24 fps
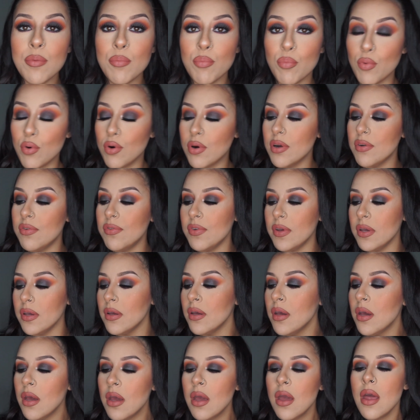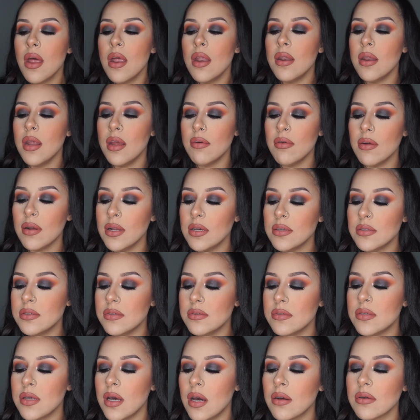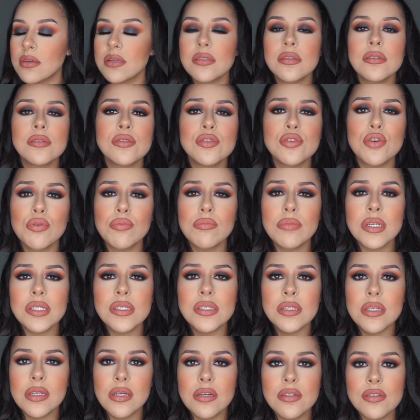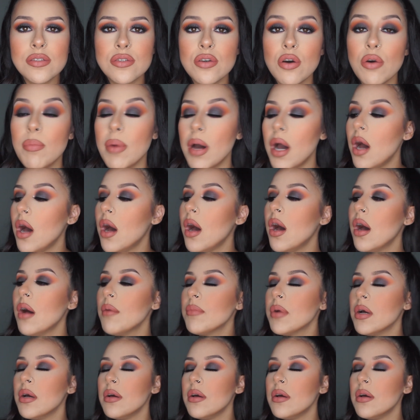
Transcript: Morphe never lets you down because it's so misty and so bomb.